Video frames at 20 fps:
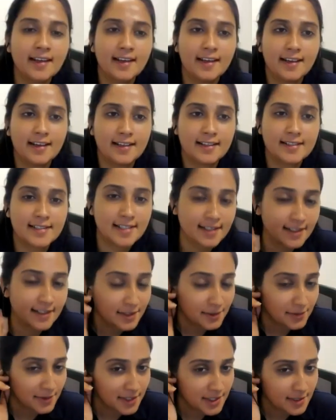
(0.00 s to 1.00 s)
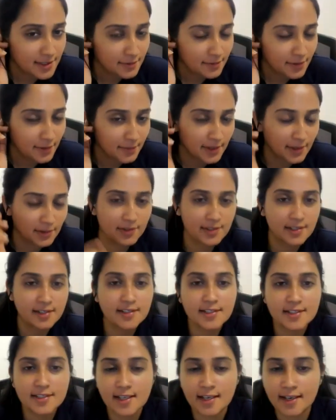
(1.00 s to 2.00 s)
A second question from the
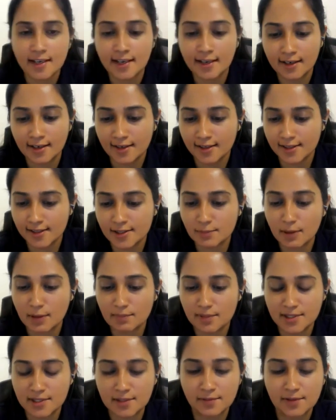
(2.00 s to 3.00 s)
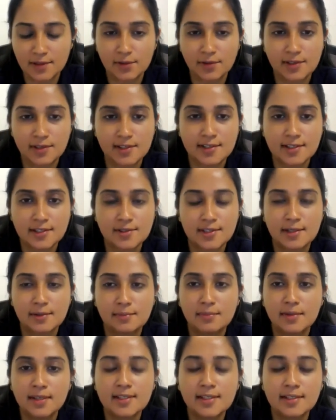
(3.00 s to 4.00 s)
audience, and I encourage members of the audience to
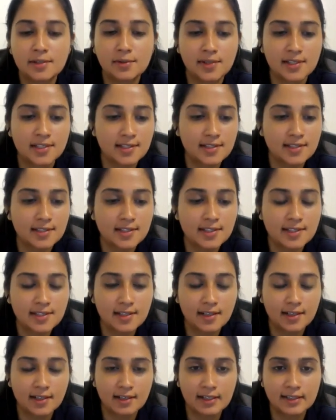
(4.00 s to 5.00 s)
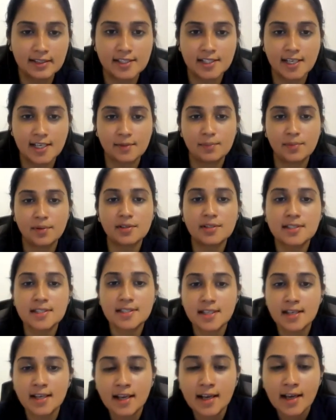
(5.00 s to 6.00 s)
submit questions in the chat
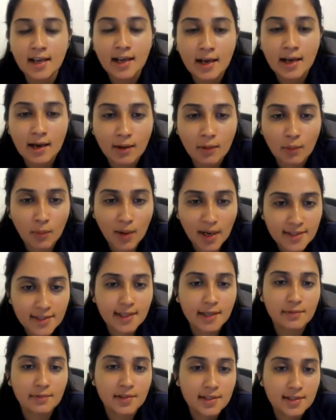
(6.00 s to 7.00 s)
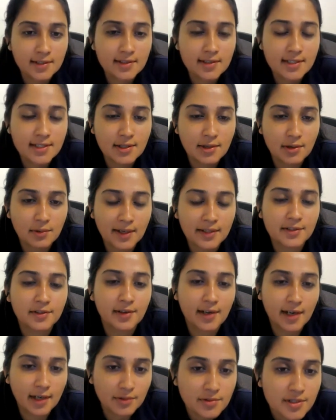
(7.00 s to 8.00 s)
box. What evidence or what
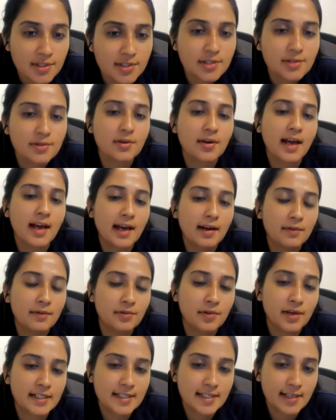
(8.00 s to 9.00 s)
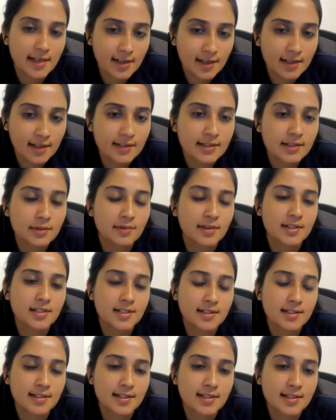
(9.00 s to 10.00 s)
grounds do you have for external
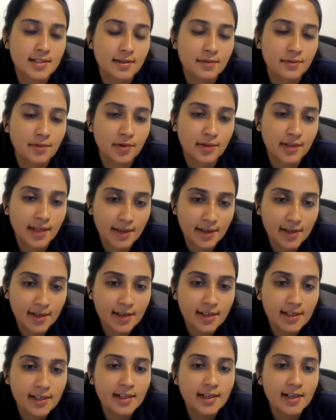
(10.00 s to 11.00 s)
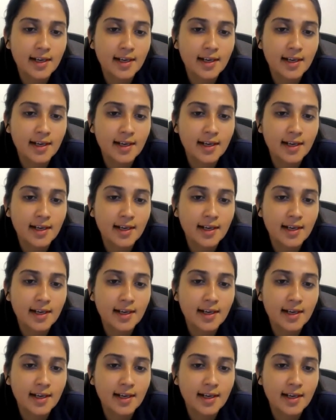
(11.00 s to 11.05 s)
interventions for the Aragalaya?